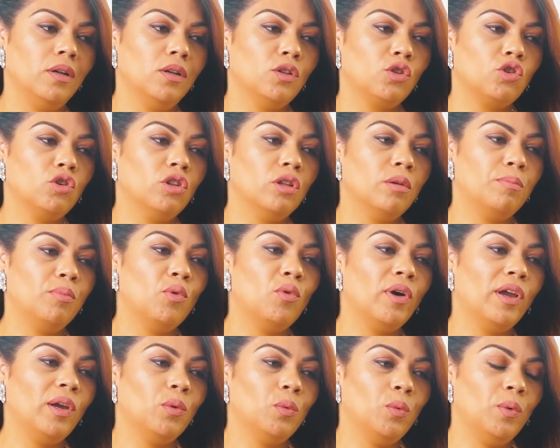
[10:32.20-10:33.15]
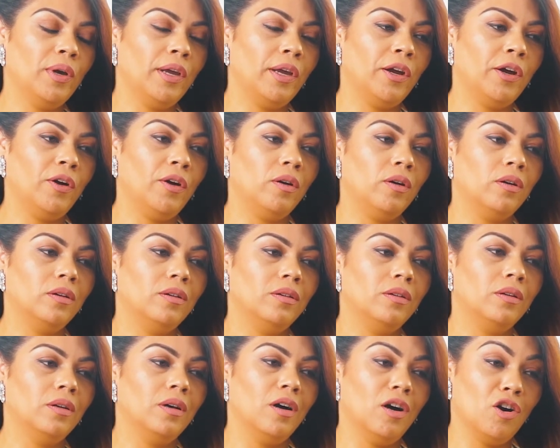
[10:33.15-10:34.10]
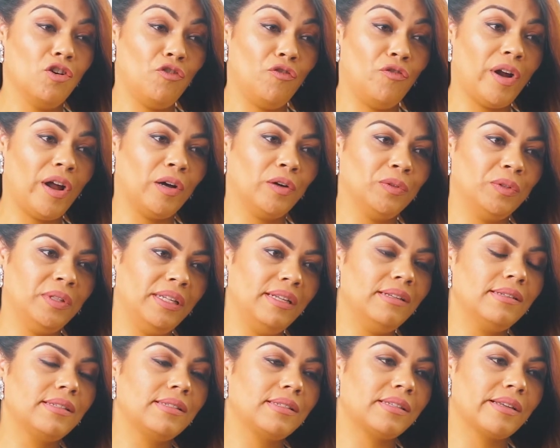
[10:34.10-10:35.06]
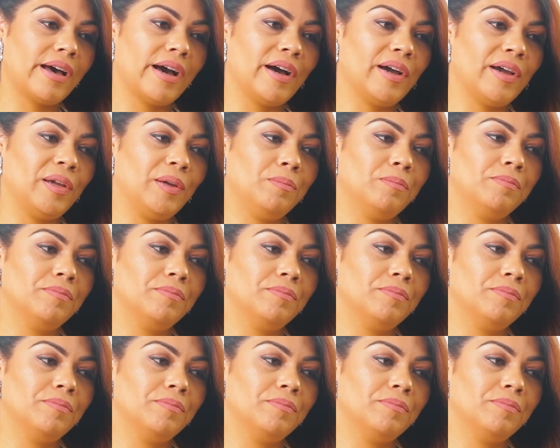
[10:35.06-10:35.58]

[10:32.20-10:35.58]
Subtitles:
to the point where around this time,